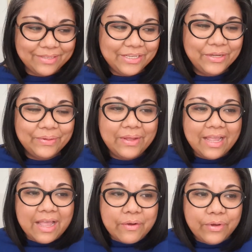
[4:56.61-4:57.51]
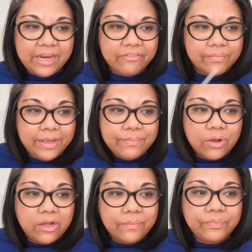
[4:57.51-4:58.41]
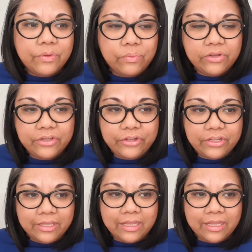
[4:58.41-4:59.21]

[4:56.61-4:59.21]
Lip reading: So whenever my mom would